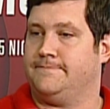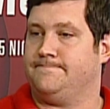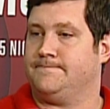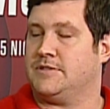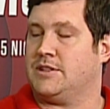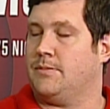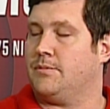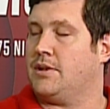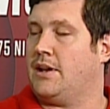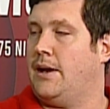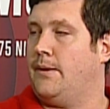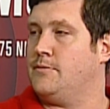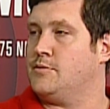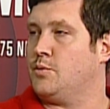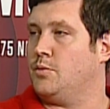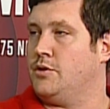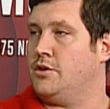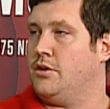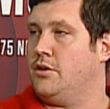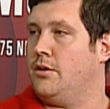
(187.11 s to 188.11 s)
sometimes
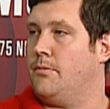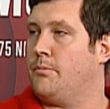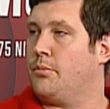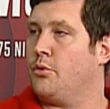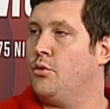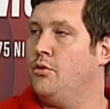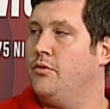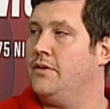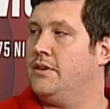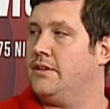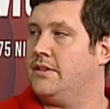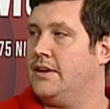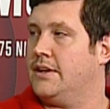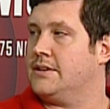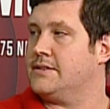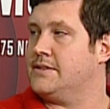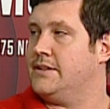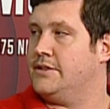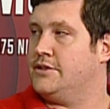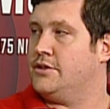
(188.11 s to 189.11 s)
when you're improving
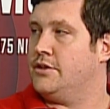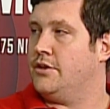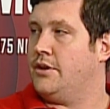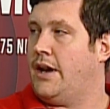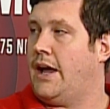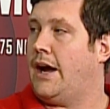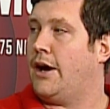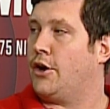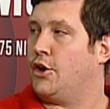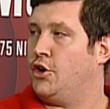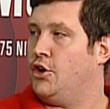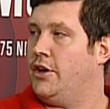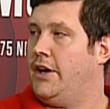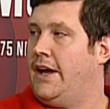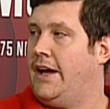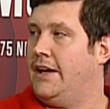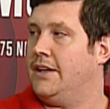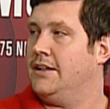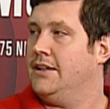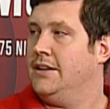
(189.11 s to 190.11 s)
things that you're not good
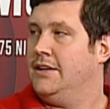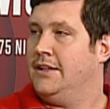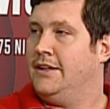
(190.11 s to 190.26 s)
at,